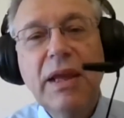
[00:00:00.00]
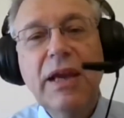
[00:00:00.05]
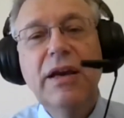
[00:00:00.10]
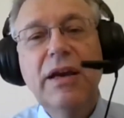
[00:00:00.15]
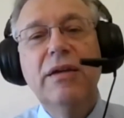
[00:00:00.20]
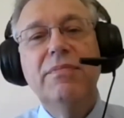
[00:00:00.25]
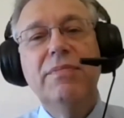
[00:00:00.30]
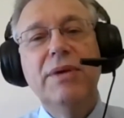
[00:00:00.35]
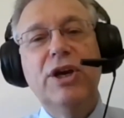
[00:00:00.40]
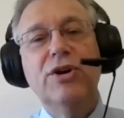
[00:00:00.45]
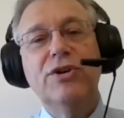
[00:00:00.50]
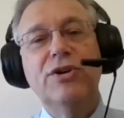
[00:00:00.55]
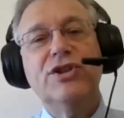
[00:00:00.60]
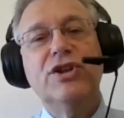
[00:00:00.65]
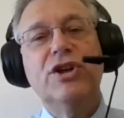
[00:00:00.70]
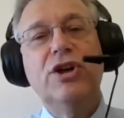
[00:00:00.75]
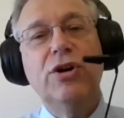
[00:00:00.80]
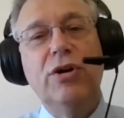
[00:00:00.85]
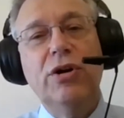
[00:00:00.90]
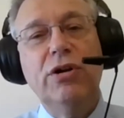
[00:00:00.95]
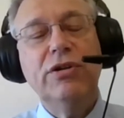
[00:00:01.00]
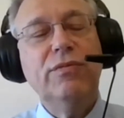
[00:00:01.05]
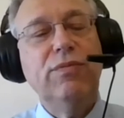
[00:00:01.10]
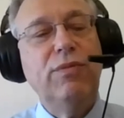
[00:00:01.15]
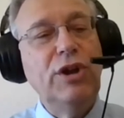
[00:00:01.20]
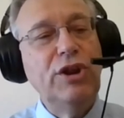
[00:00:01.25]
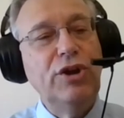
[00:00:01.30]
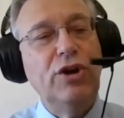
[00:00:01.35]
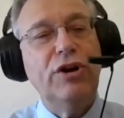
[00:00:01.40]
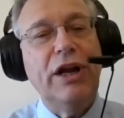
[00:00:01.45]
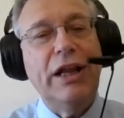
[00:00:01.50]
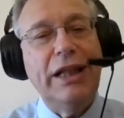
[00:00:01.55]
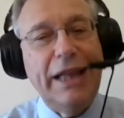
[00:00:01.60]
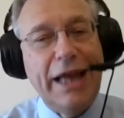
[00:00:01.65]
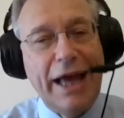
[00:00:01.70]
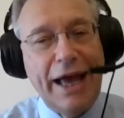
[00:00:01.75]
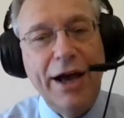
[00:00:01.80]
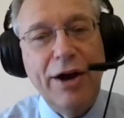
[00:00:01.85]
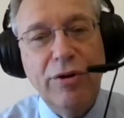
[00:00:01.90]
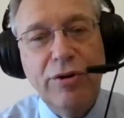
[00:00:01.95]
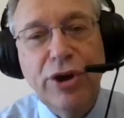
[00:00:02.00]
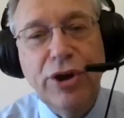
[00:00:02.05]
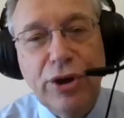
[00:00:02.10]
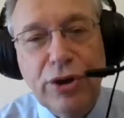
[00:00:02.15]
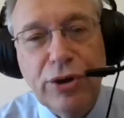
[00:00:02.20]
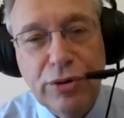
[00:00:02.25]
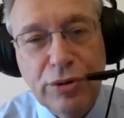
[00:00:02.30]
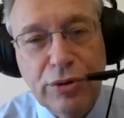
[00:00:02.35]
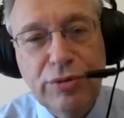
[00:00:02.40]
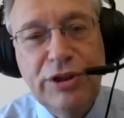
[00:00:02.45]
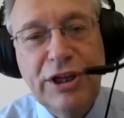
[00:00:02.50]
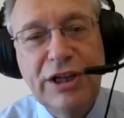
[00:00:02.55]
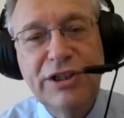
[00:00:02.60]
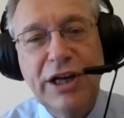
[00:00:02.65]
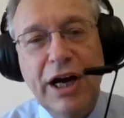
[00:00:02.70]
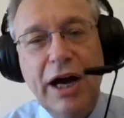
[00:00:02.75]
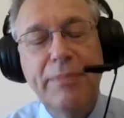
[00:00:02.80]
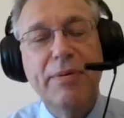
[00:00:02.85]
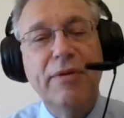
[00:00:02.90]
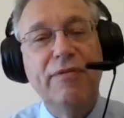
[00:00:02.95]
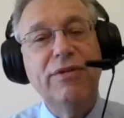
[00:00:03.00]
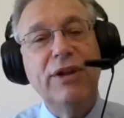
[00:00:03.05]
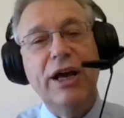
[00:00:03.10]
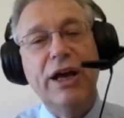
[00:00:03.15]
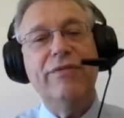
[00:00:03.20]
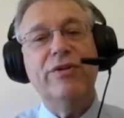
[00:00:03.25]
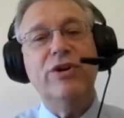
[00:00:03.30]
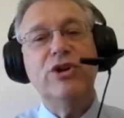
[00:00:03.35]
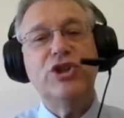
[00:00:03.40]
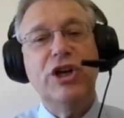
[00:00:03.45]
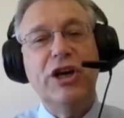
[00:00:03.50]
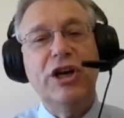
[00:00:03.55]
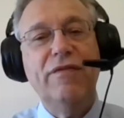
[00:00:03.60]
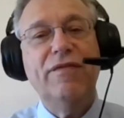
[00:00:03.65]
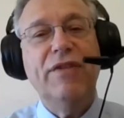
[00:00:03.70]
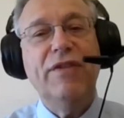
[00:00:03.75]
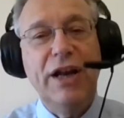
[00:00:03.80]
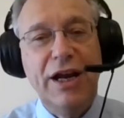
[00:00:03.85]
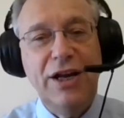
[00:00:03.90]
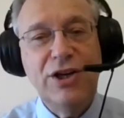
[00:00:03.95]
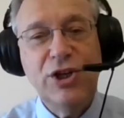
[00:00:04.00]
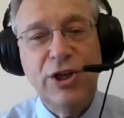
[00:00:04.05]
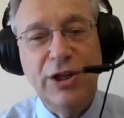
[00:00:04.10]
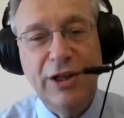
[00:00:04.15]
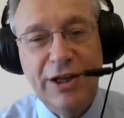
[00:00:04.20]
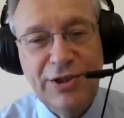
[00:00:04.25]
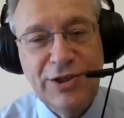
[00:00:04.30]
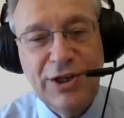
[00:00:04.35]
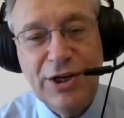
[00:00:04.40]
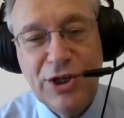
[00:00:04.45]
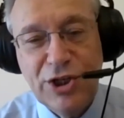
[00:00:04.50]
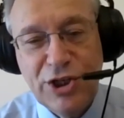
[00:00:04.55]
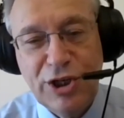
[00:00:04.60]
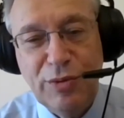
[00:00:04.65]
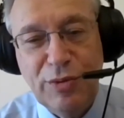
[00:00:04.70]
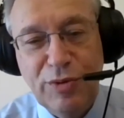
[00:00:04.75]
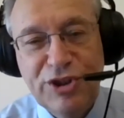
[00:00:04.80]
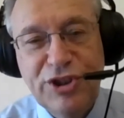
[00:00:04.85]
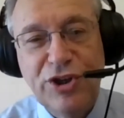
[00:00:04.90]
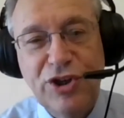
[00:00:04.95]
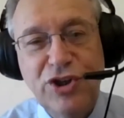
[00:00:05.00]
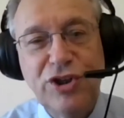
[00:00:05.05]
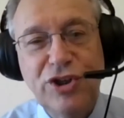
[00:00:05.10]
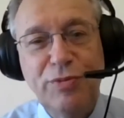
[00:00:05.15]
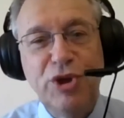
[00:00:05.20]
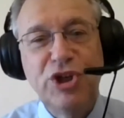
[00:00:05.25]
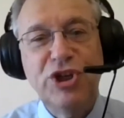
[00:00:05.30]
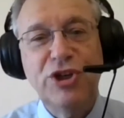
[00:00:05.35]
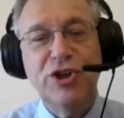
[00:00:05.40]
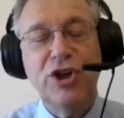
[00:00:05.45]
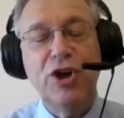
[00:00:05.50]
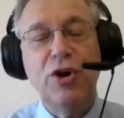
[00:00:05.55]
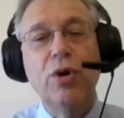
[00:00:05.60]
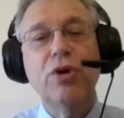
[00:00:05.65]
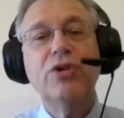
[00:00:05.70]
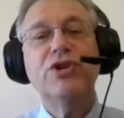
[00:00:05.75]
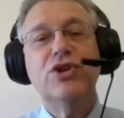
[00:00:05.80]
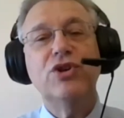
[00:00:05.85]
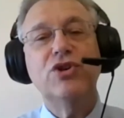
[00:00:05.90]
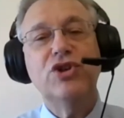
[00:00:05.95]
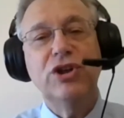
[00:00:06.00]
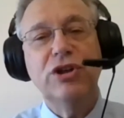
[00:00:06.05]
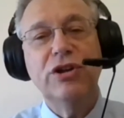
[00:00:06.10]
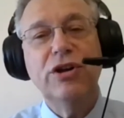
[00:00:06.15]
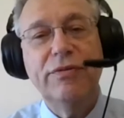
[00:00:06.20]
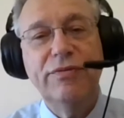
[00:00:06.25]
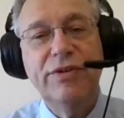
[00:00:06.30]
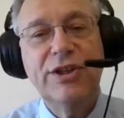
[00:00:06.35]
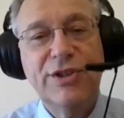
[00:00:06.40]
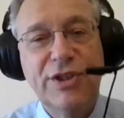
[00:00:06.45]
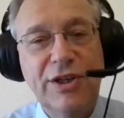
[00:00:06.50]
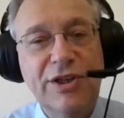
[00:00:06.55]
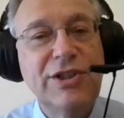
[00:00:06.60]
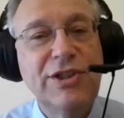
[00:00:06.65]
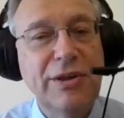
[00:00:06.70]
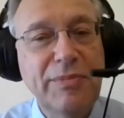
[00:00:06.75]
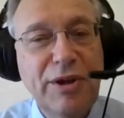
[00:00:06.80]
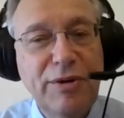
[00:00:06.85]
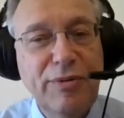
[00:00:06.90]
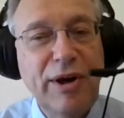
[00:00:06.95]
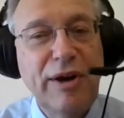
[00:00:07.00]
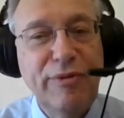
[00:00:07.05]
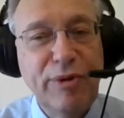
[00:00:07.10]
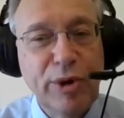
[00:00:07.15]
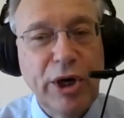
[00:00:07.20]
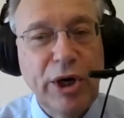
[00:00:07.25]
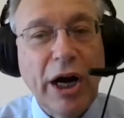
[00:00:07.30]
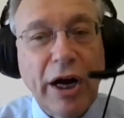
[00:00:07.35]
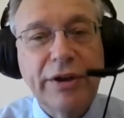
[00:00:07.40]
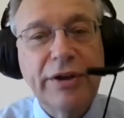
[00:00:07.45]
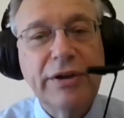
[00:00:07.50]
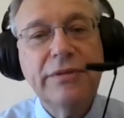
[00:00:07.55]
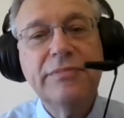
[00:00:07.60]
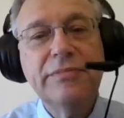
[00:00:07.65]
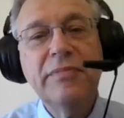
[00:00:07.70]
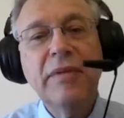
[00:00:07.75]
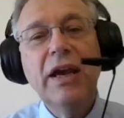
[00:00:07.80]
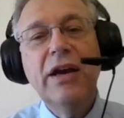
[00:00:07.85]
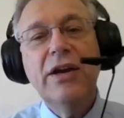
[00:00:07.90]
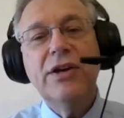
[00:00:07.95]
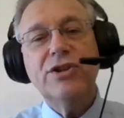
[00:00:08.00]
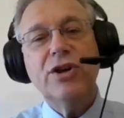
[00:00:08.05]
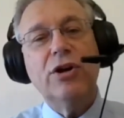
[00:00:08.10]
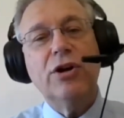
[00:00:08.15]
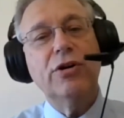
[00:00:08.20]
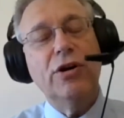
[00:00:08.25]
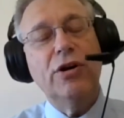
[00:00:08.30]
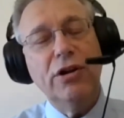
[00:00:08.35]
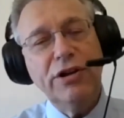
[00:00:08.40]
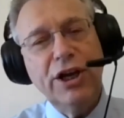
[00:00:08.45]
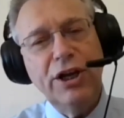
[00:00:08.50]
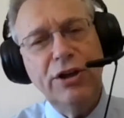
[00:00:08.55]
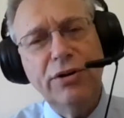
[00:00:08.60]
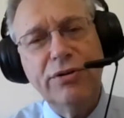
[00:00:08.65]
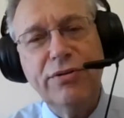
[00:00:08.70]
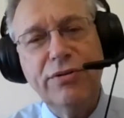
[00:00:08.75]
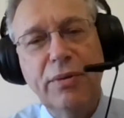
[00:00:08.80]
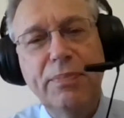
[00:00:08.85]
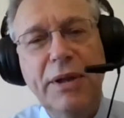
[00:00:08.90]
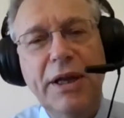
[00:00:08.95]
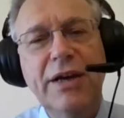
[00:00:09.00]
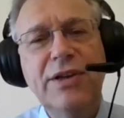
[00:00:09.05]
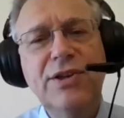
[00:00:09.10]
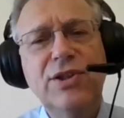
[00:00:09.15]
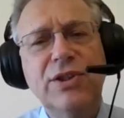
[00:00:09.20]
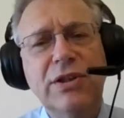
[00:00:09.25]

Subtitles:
because gold will not allow you the type of leveraging and financialization, which is the oxygen of the system, the way we run. So gold cannot replace it.